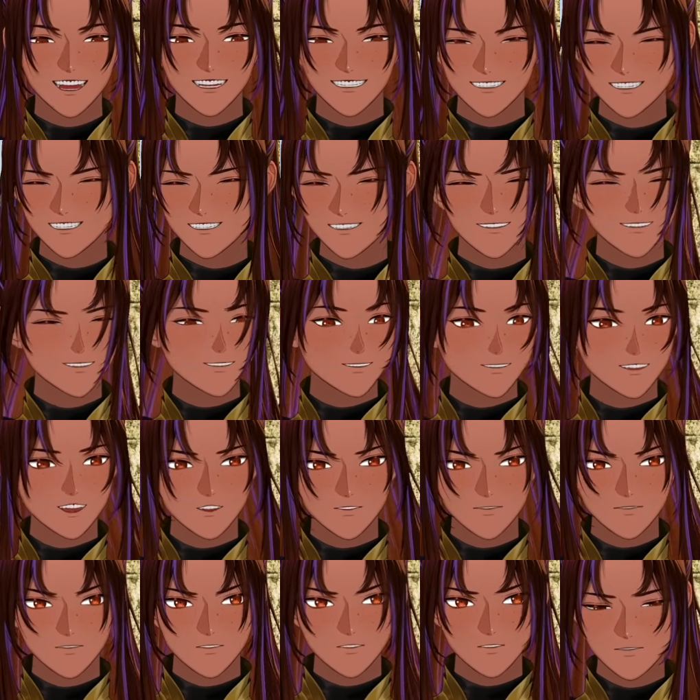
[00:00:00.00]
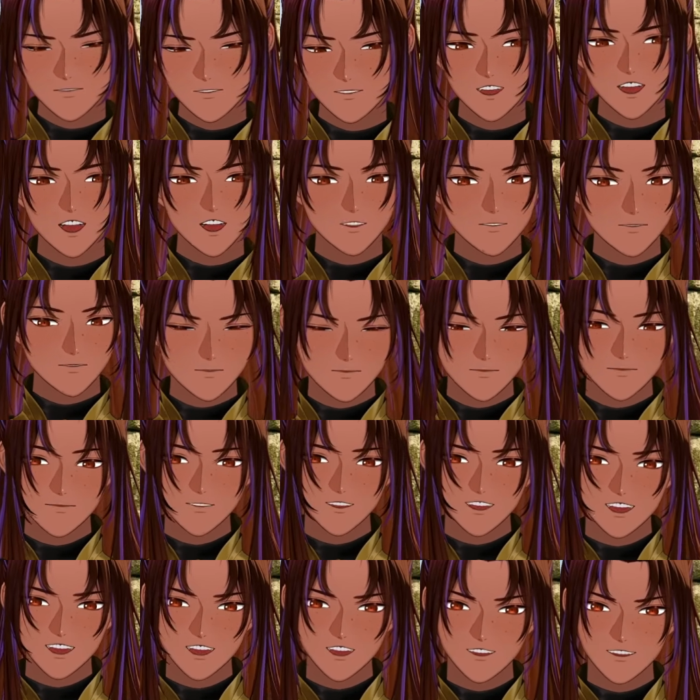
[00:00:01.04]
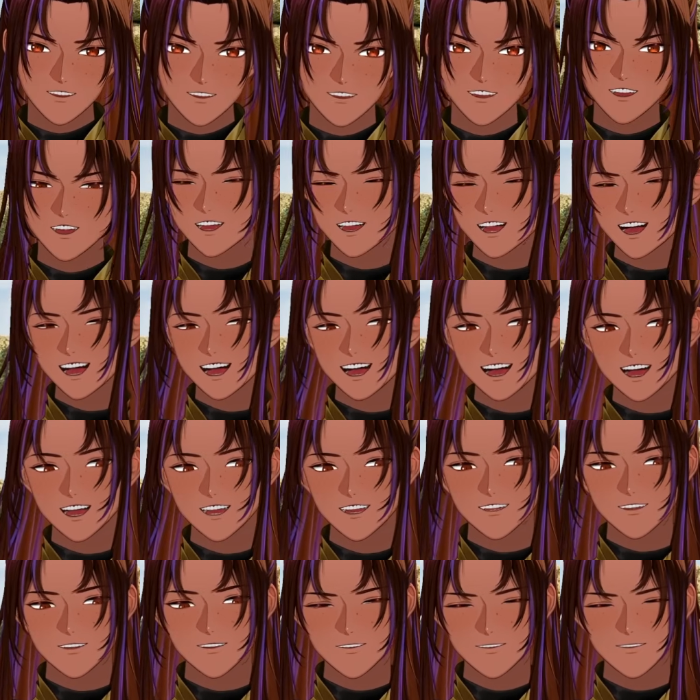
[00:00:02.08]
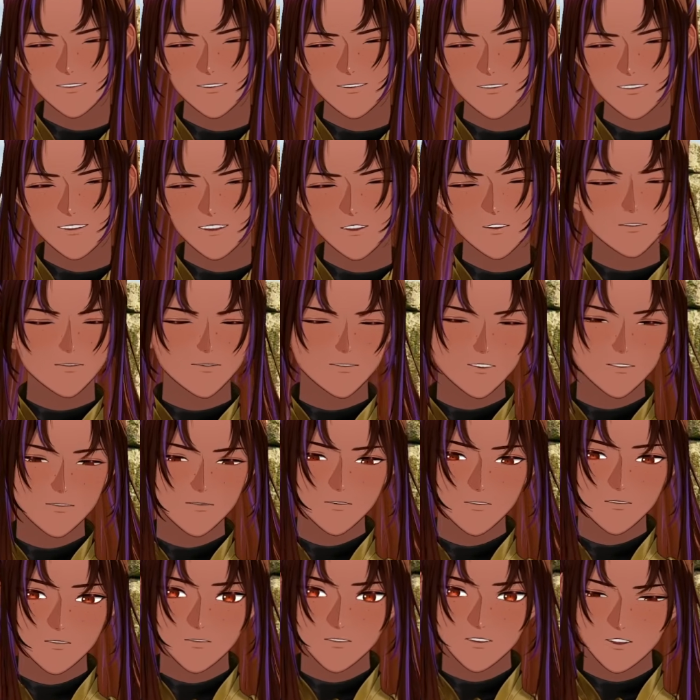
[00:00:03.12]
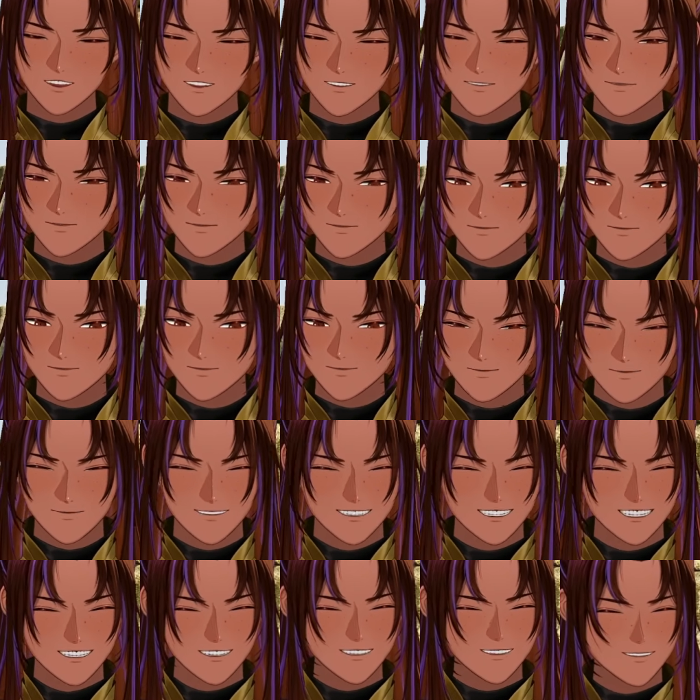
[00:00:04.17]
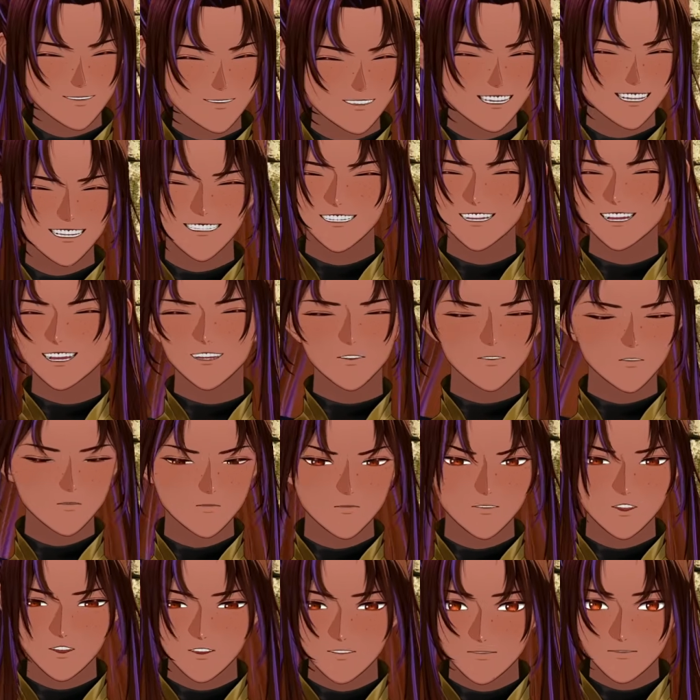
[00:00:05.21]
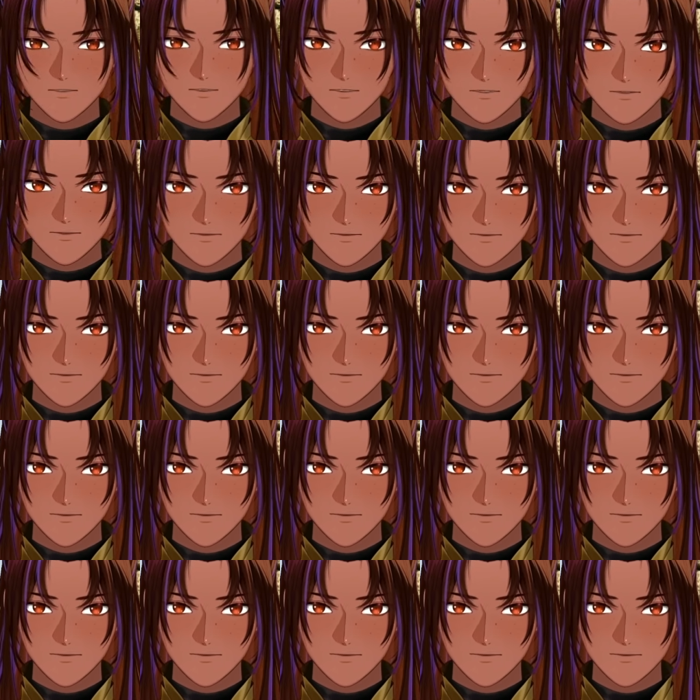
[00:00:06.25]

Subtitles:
That's a damage over time effect, and enfeebled 1. Not like incredible.